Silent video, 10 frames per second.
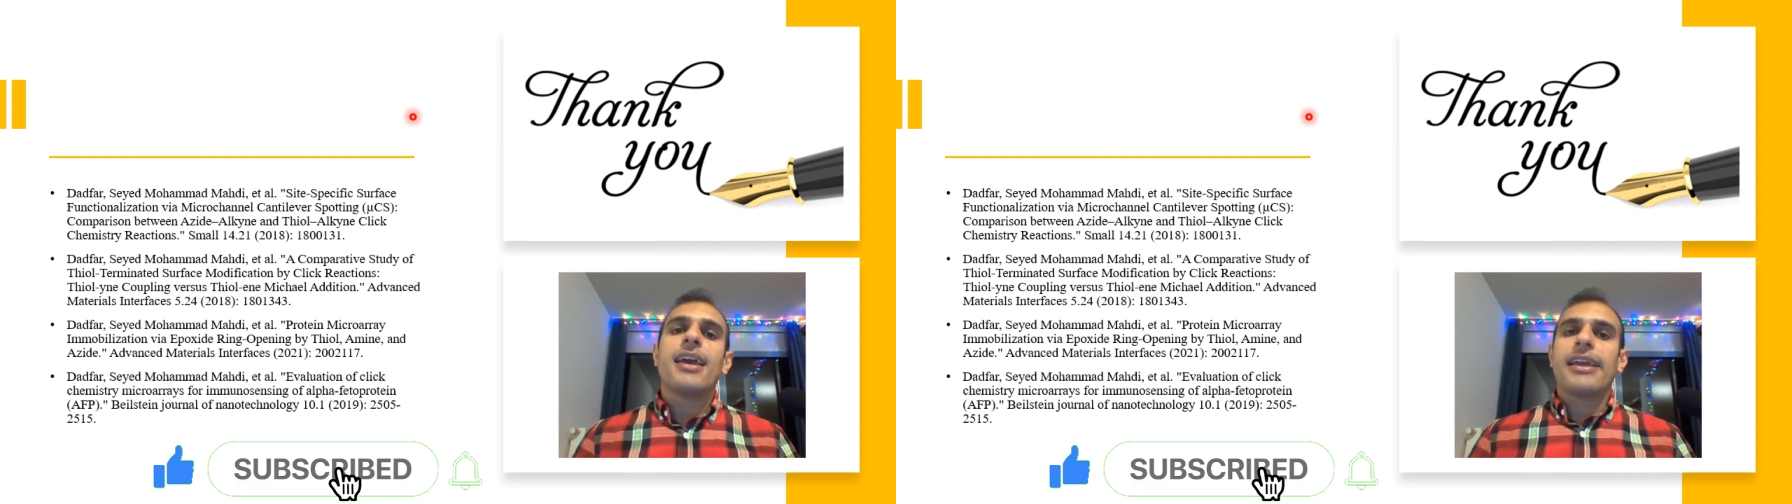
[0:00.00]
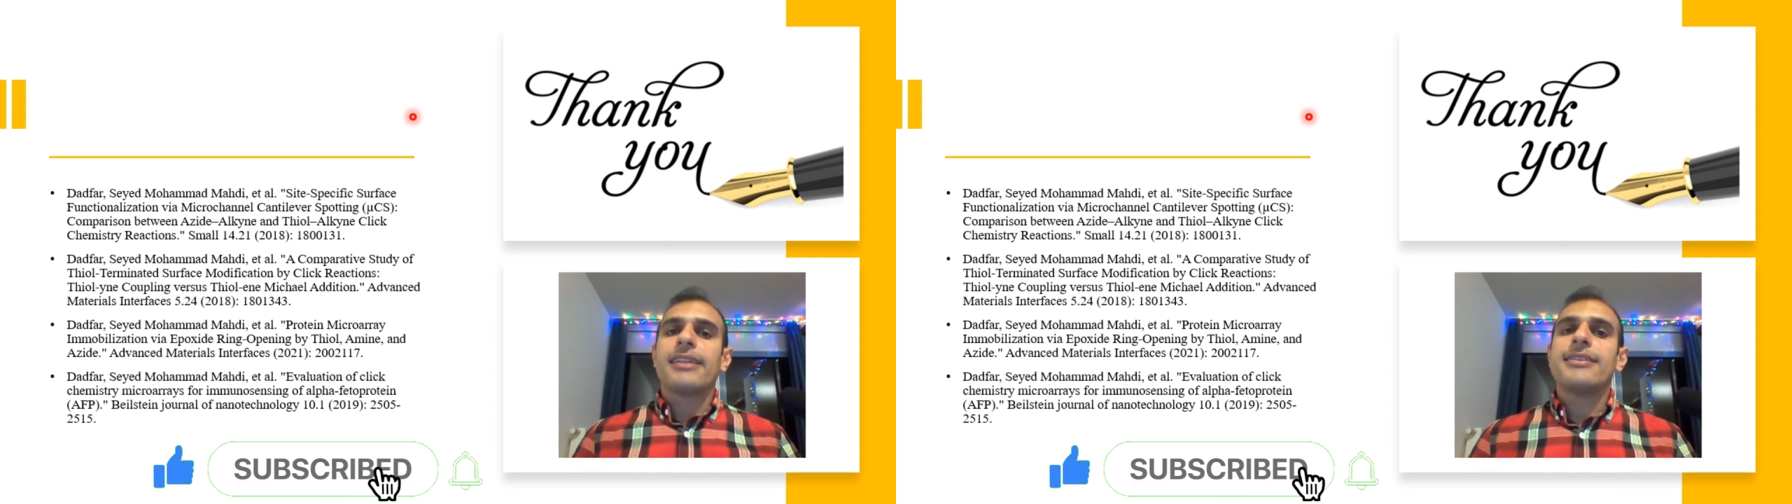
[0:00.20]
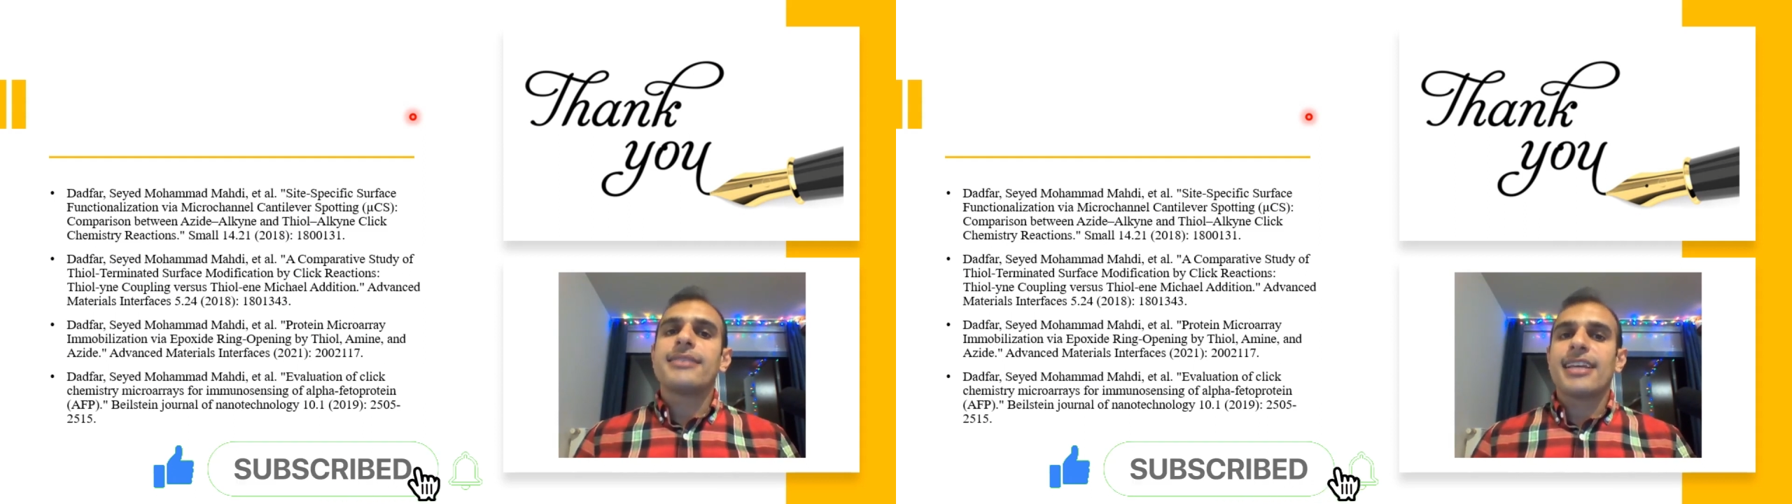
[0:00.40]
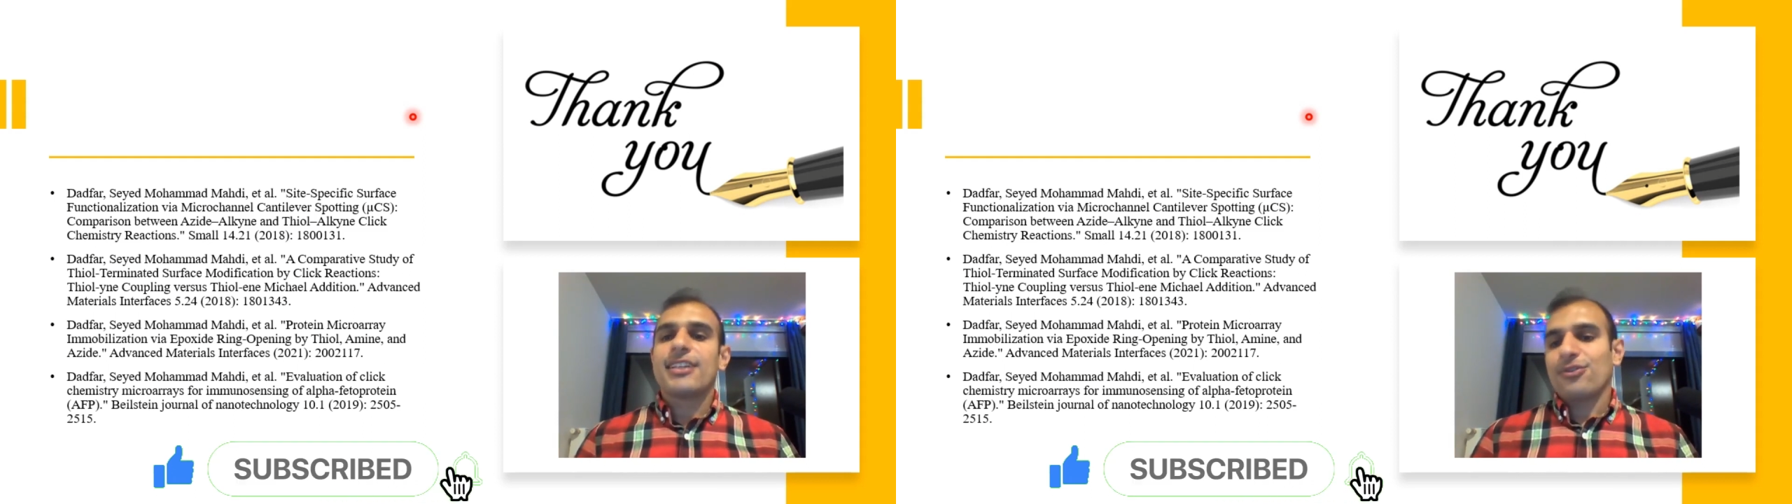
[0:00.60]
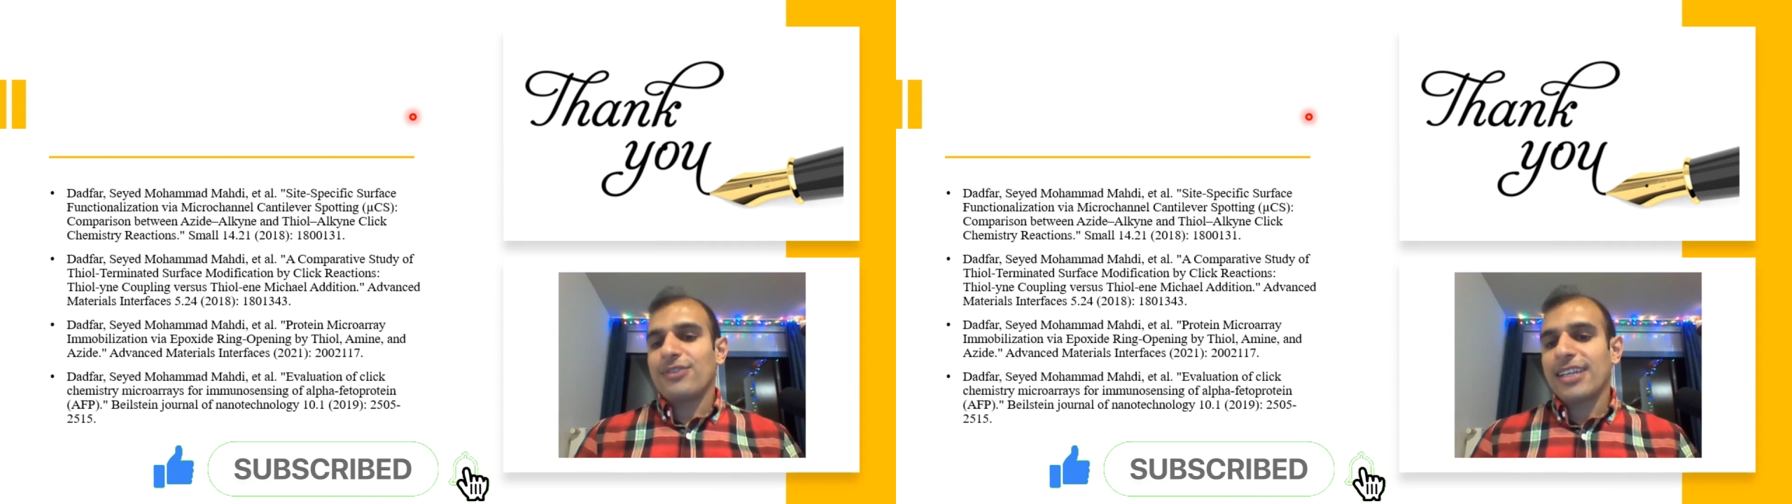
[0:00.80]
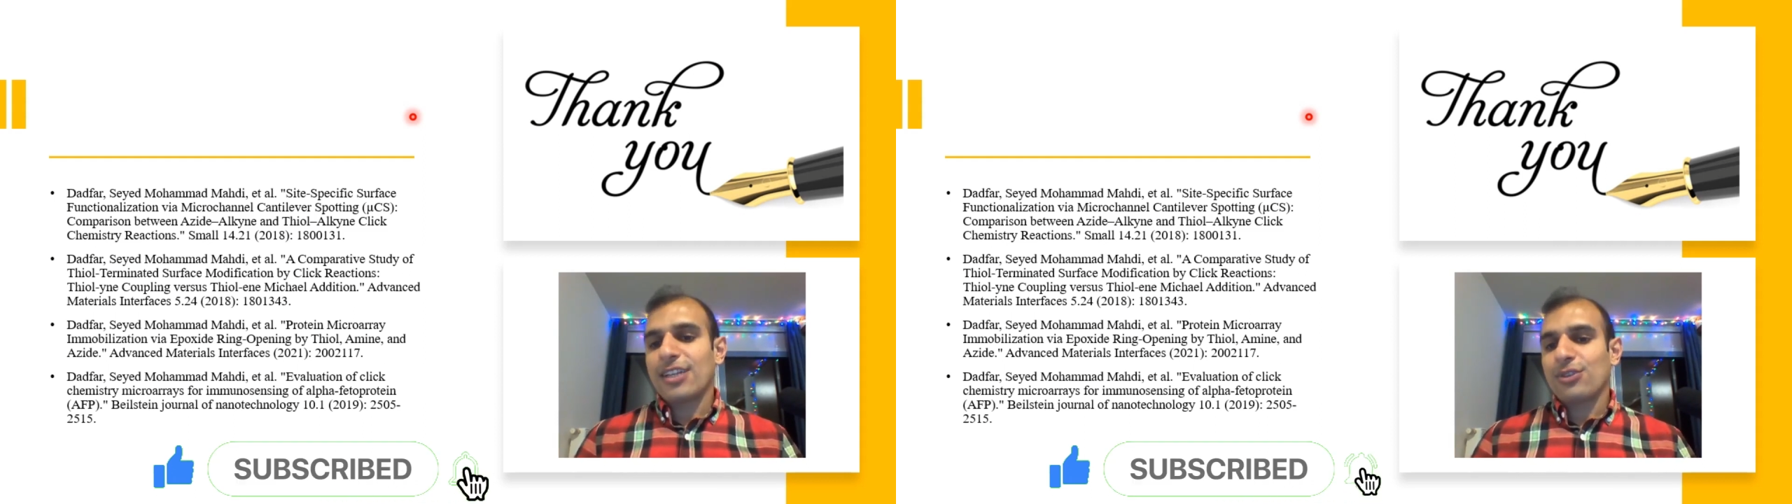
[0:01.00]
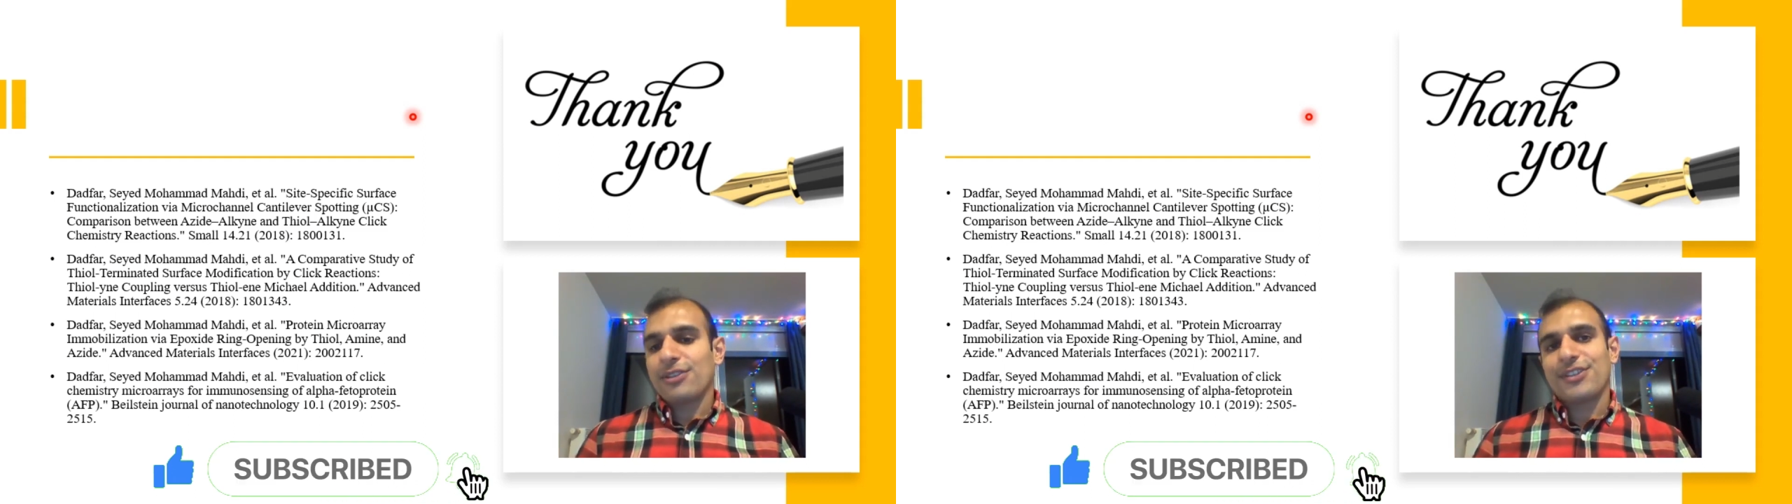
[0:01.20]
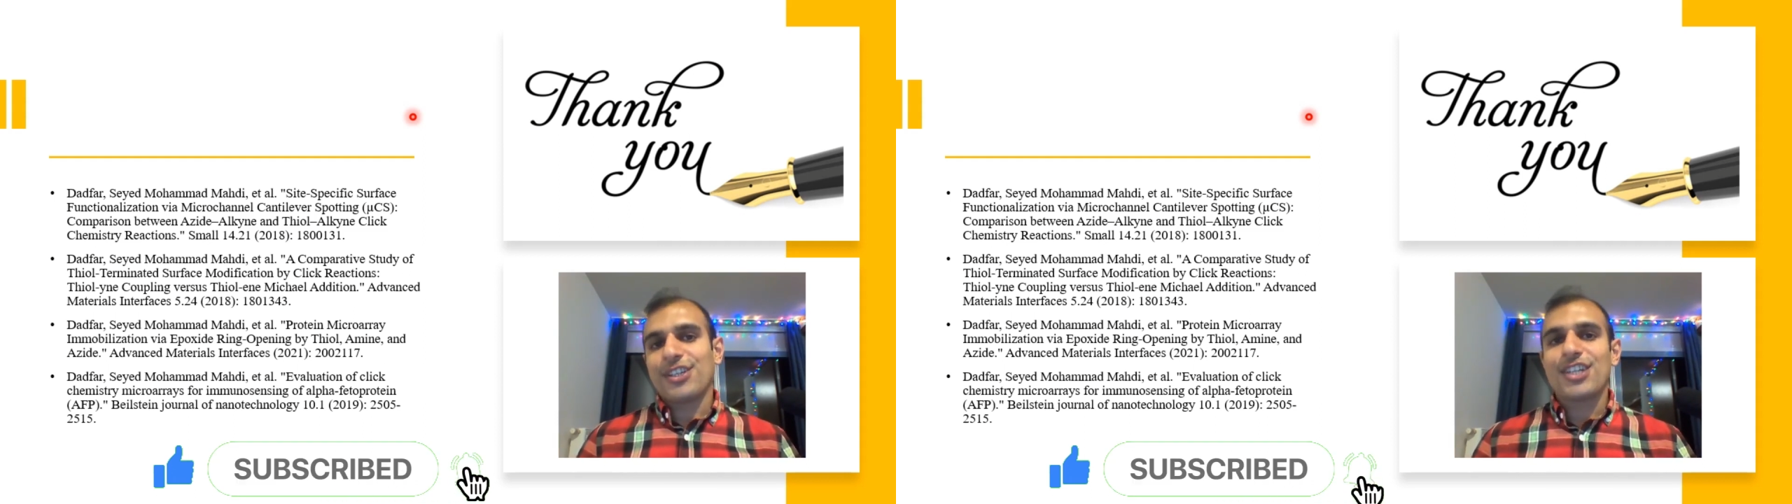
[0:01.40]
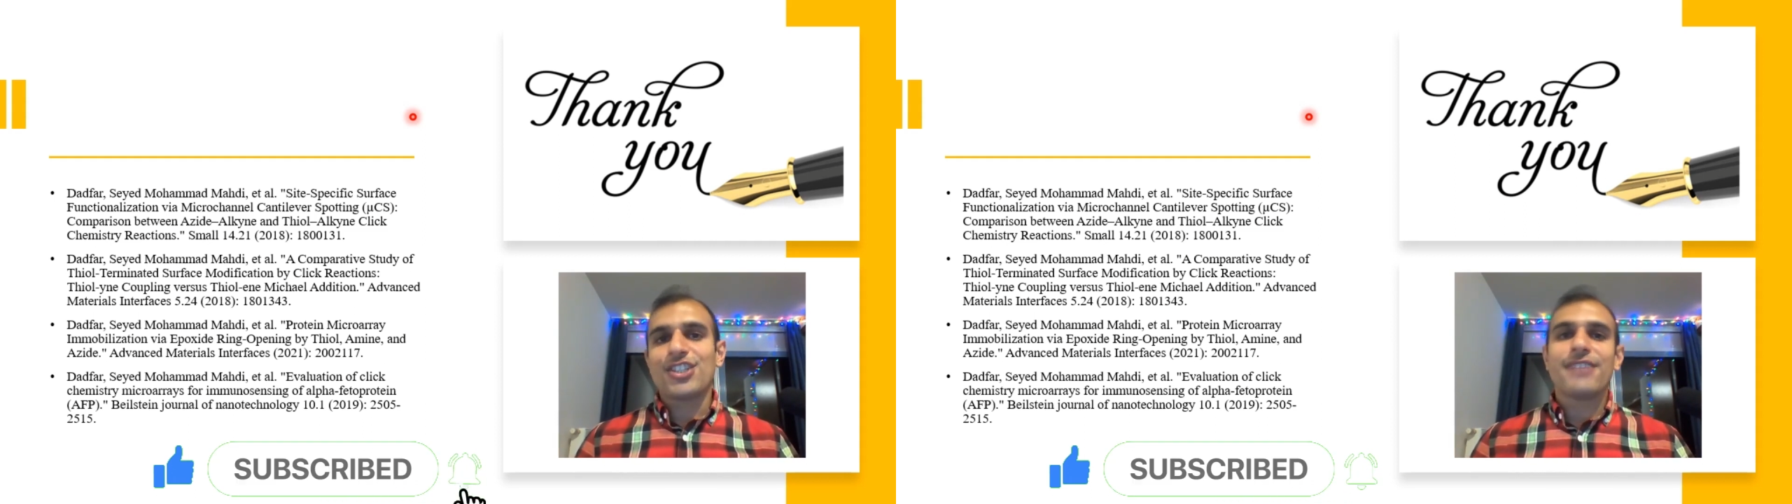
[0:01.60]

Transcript: In this case, you will get notification